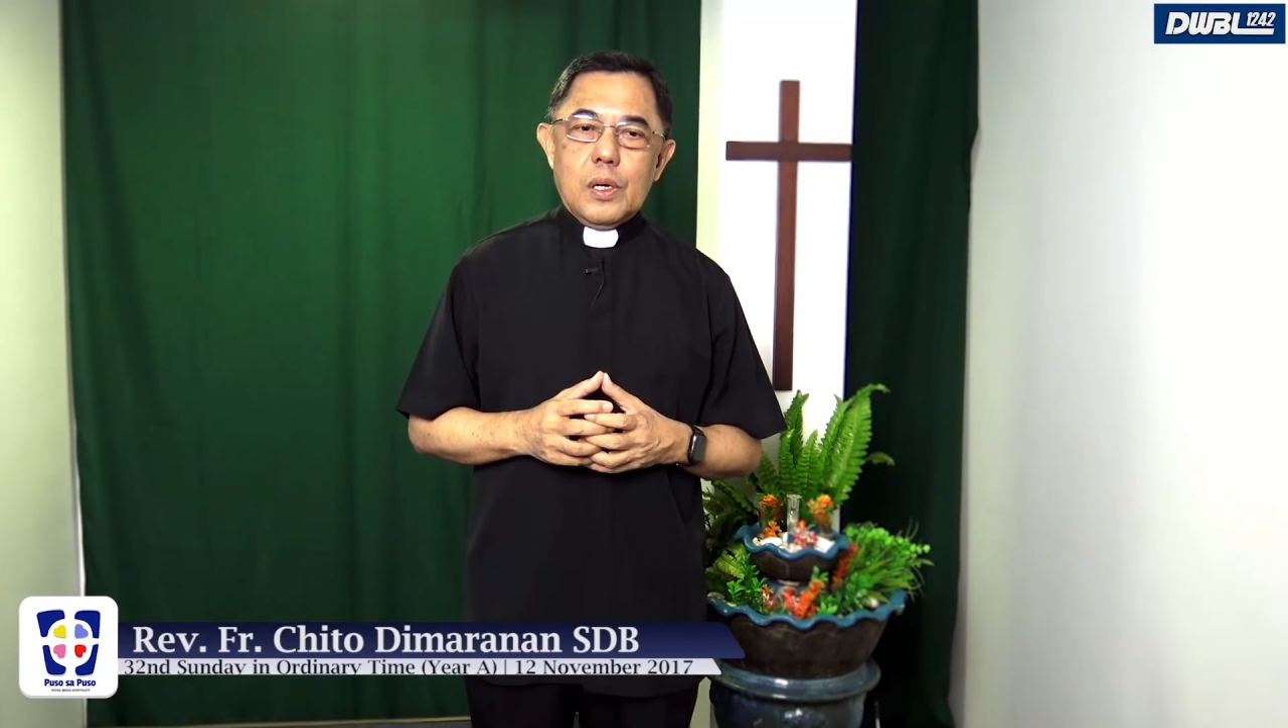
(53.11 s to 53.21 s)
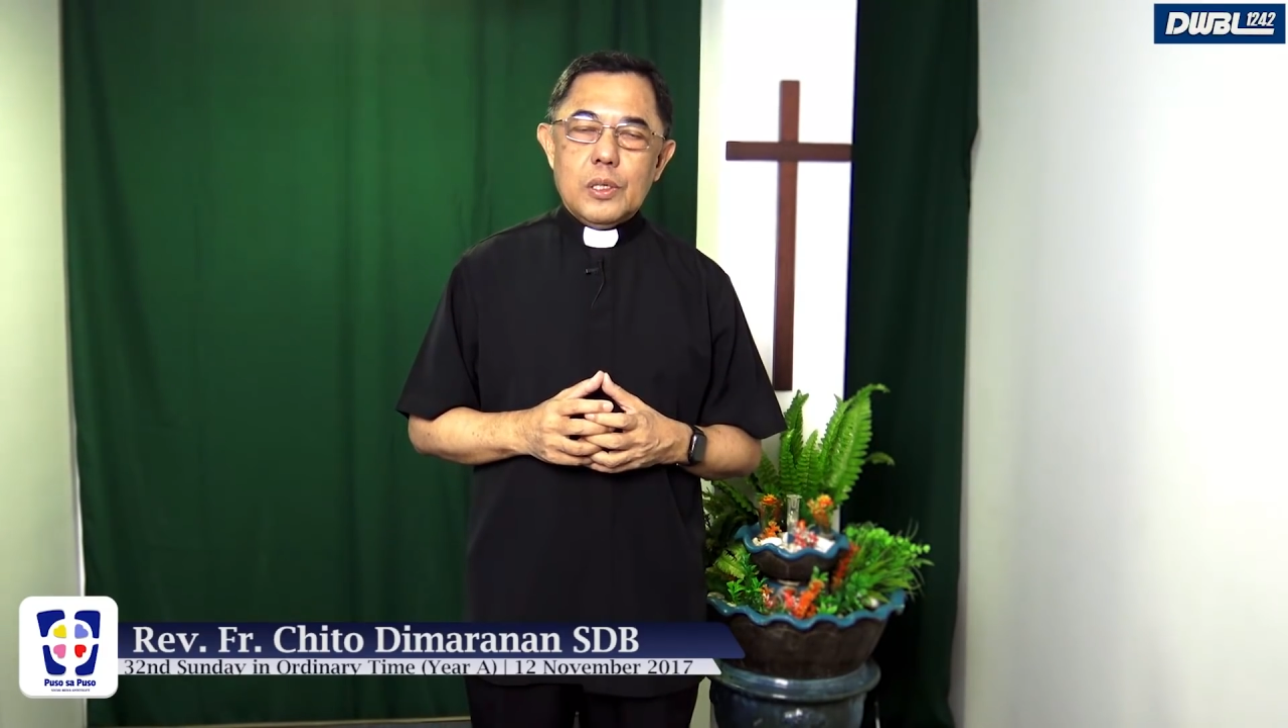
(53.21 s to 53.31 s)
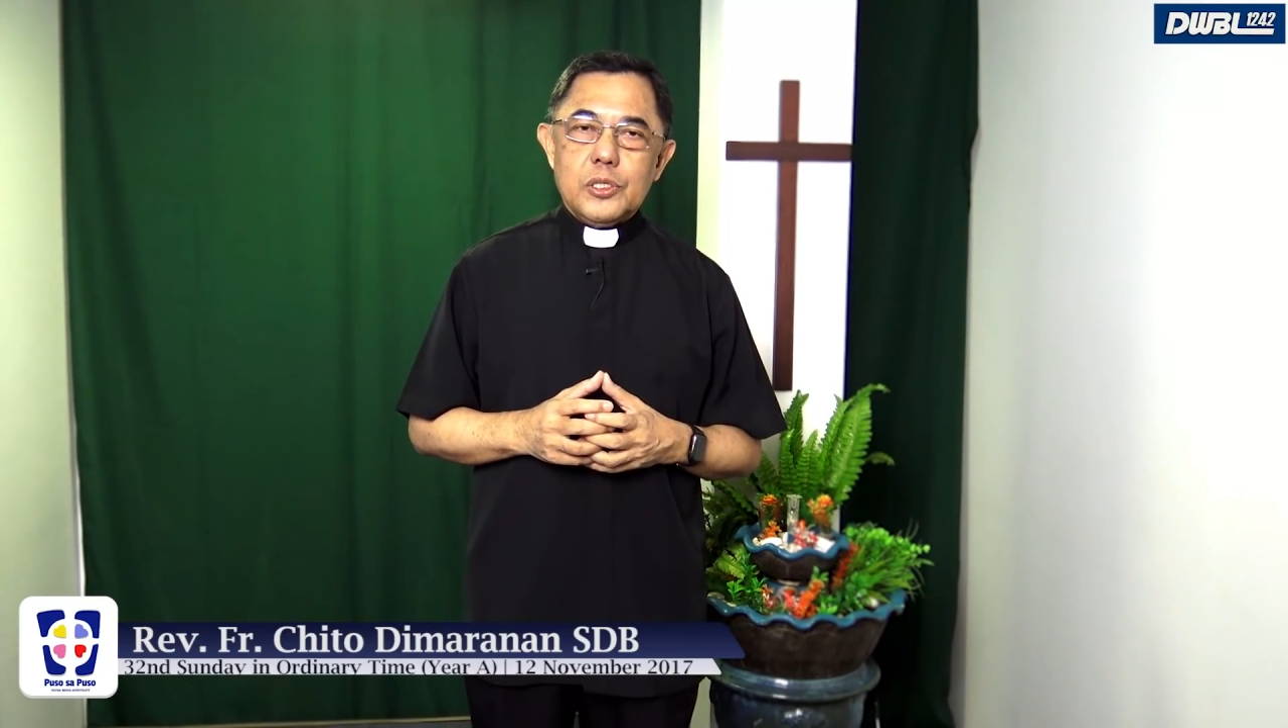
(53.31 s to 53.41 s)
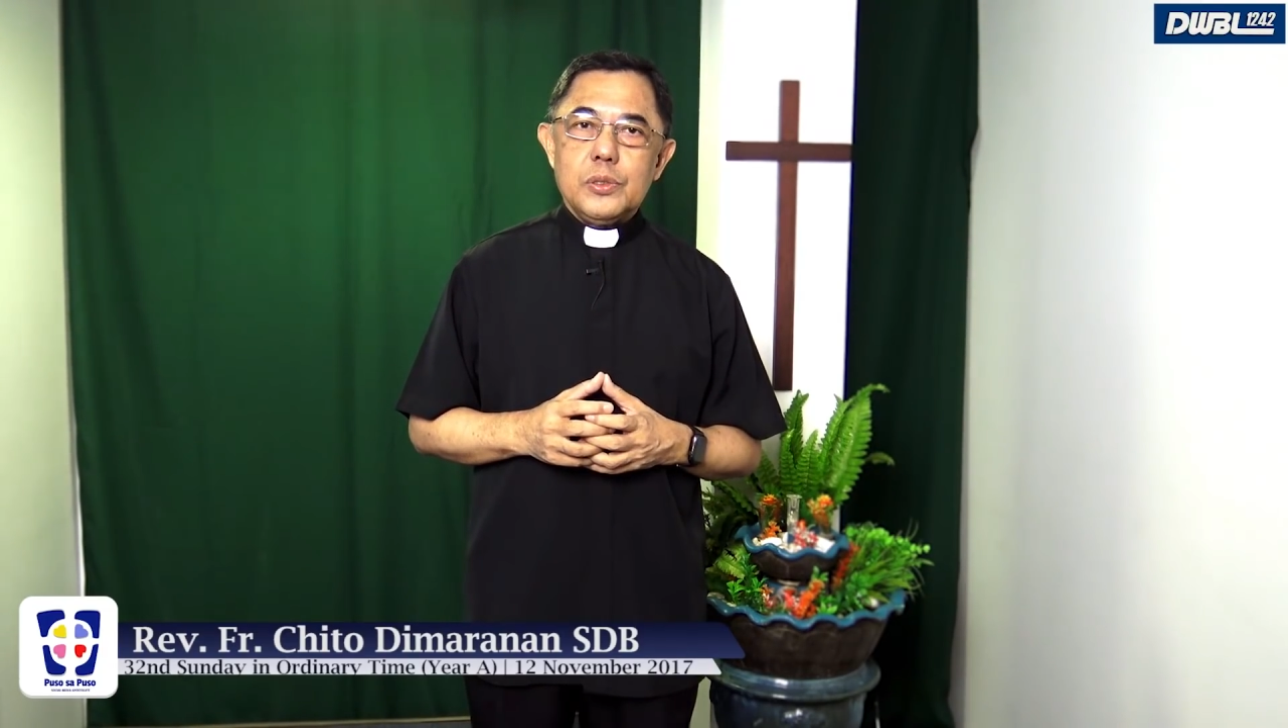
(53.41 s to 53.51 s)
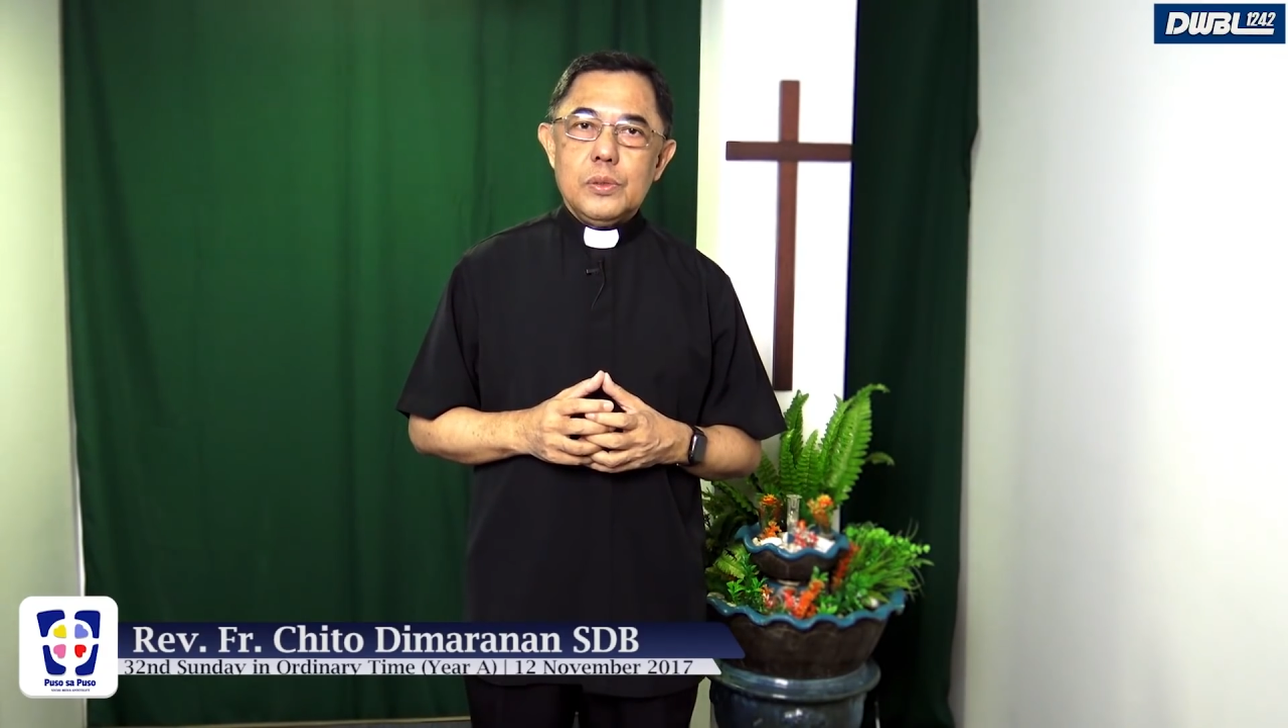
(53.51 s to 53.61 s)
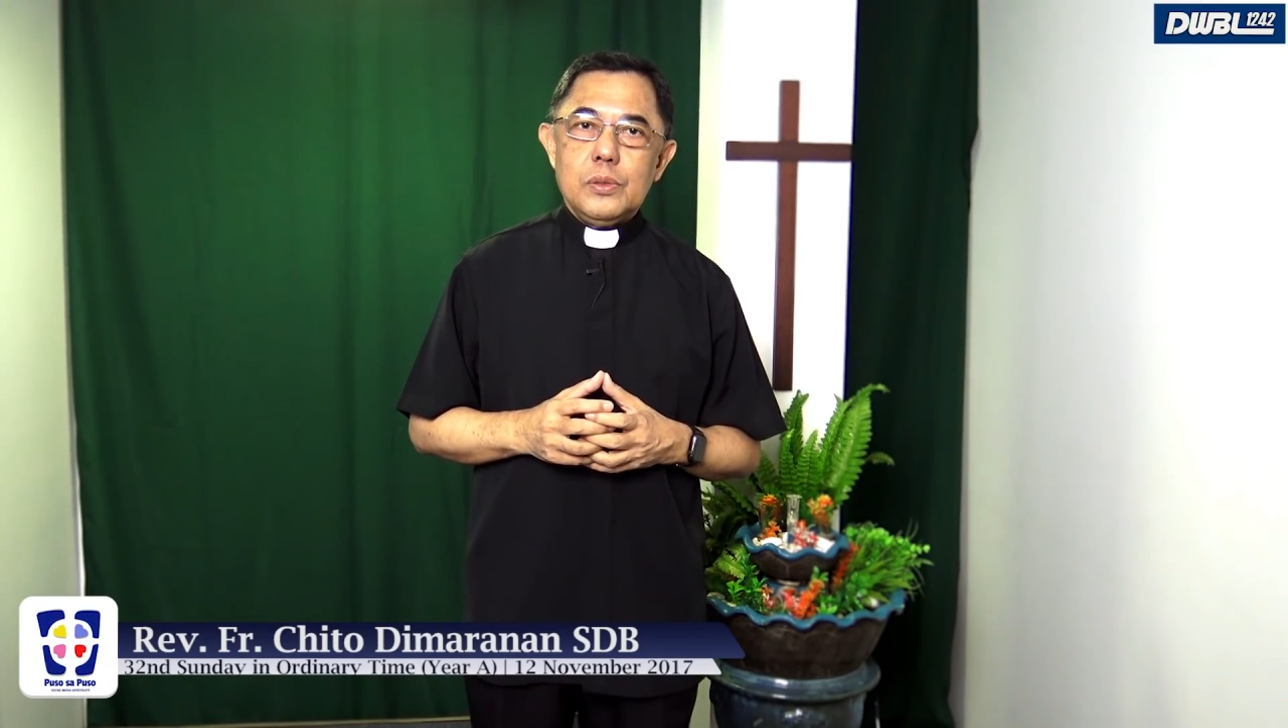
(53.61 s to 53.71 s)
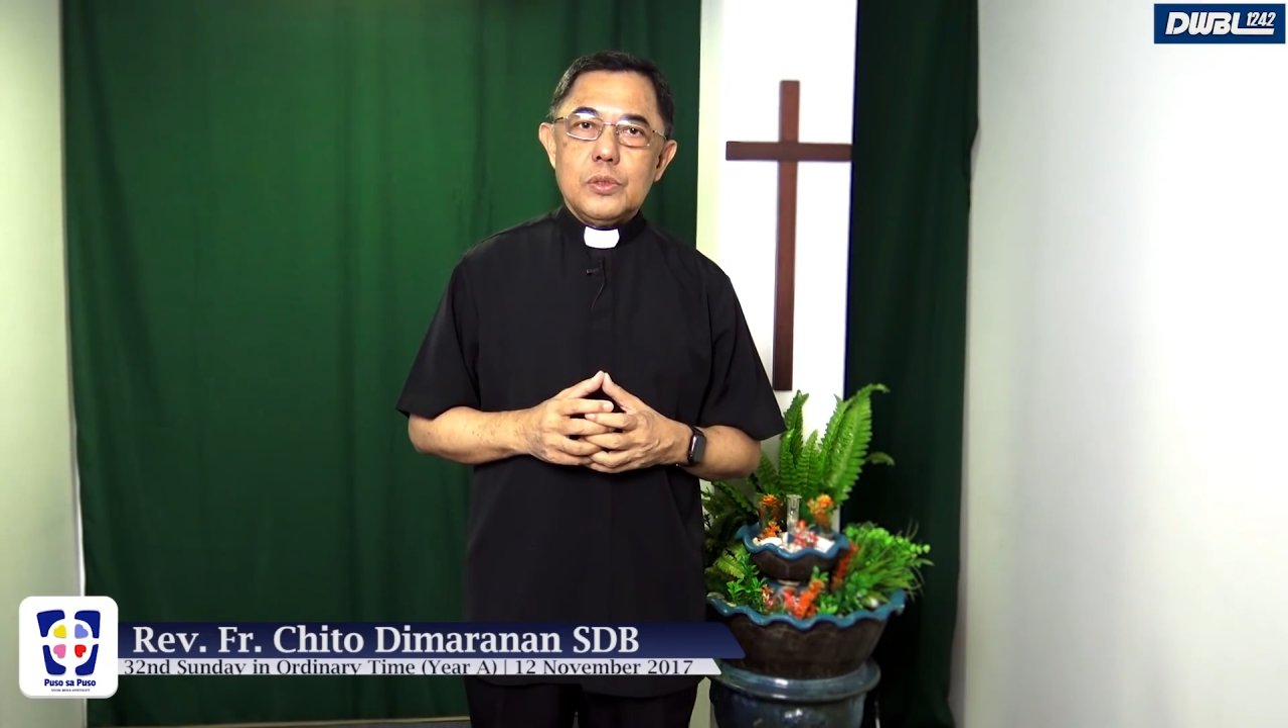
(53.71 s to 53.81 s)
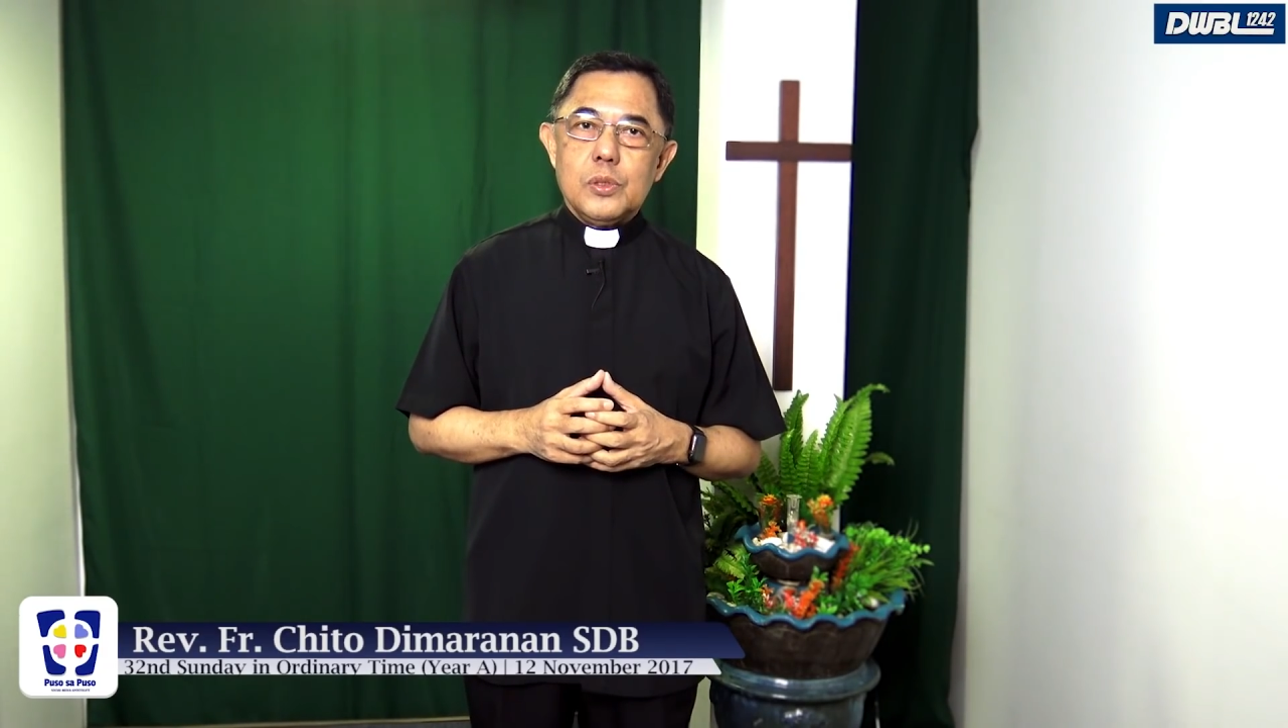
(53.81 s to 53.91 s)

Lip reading: caution